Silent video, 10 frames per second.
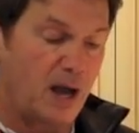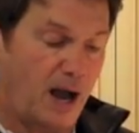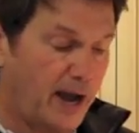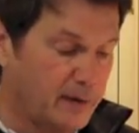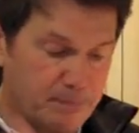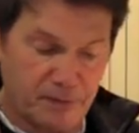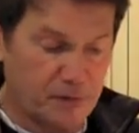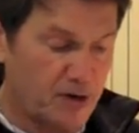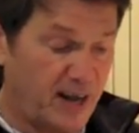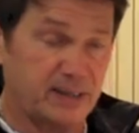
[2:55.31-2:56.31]
I
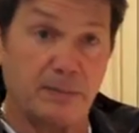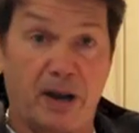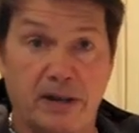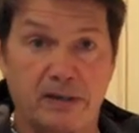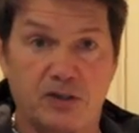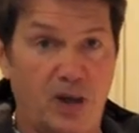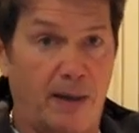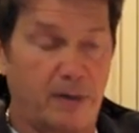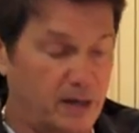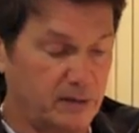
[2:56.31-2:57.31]
prefer not to buy
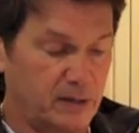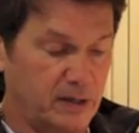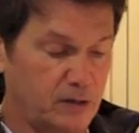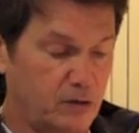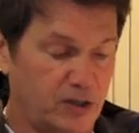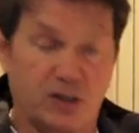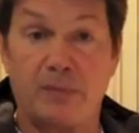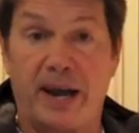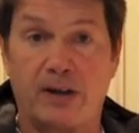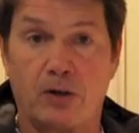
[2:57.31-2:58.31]
crushed
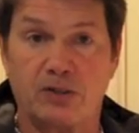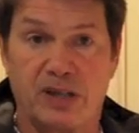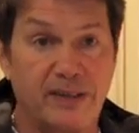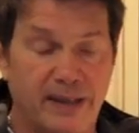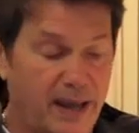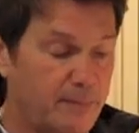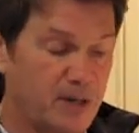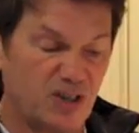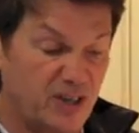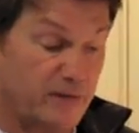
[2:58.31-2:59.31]
tomatoes in the can
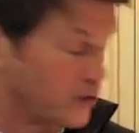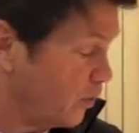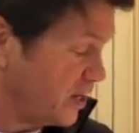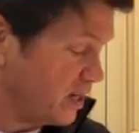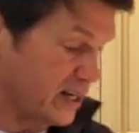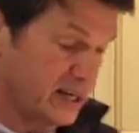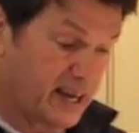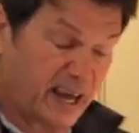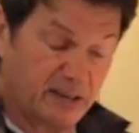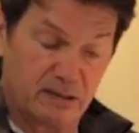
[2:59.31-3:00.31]
because you never know what you're going to
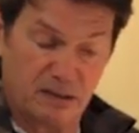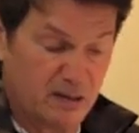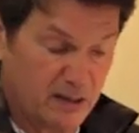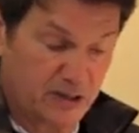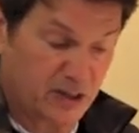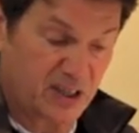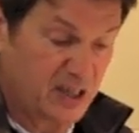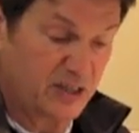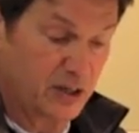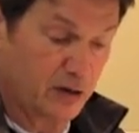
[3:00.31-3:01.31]
get. It's just easy to